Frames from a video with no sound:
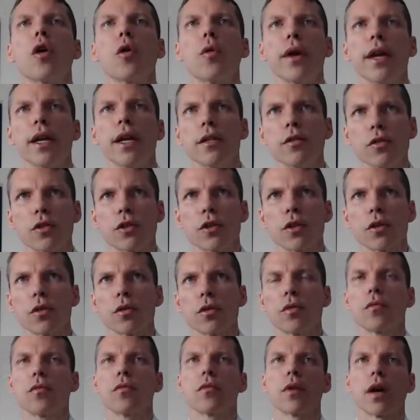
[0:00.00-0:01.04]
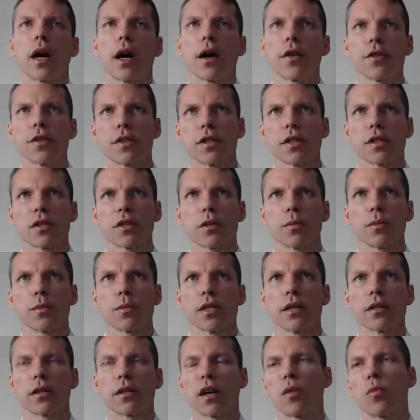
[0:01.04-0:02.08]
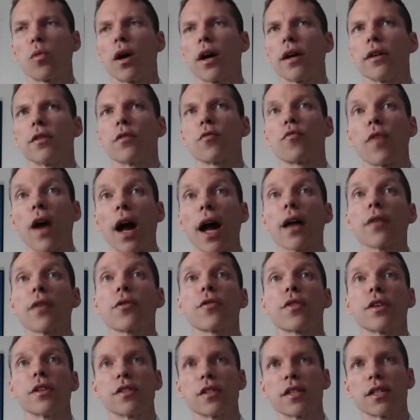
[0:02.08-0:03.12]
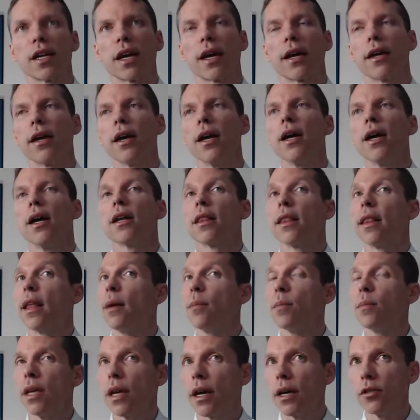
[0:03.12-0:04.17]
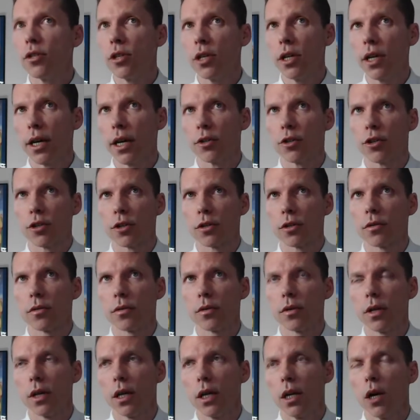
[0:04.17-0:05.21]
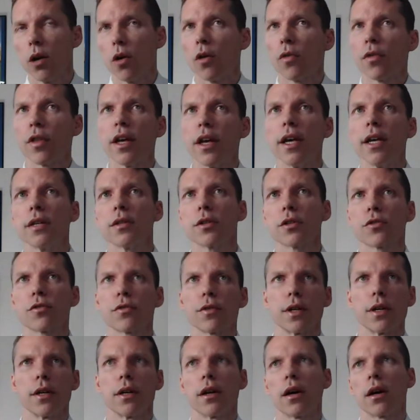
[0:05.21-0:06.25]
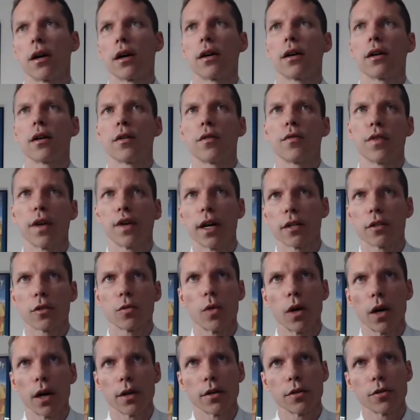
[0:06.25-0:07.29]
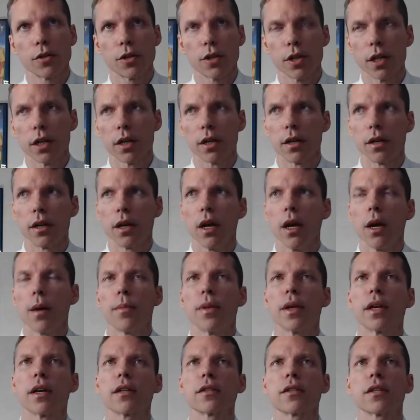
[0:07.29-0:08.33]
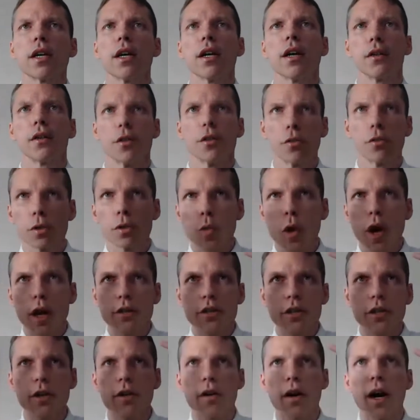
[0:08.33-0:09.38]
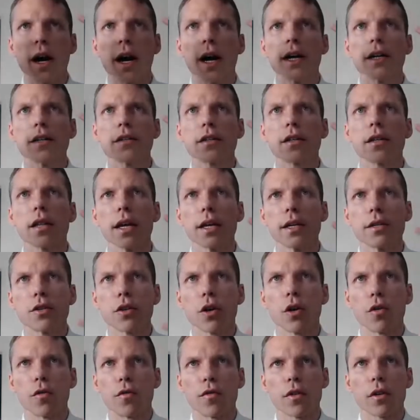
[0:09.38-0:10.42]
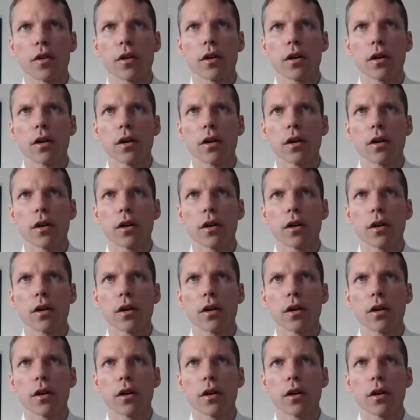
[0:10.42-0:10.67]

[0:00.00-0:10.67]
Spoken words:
into how the system is anti-white, rather than say, let me educate you on the history of X, Y, or Z, because you will watch their eyes glaze over